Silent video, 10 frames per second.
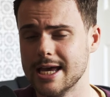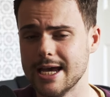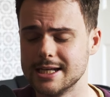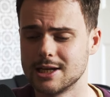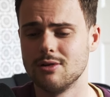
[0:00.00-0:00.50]

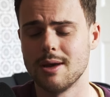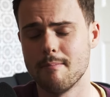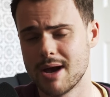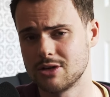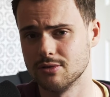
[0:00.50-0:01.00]
it's only a
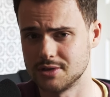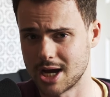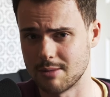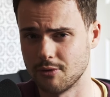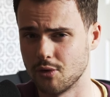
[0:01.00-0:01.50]
matter of
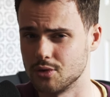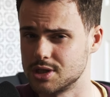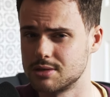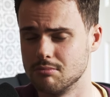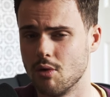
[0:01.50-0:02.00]
time before the
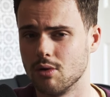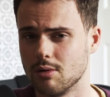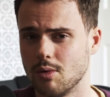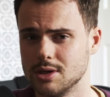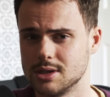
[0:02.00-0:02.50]
smaller
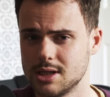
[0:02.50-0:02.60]
ones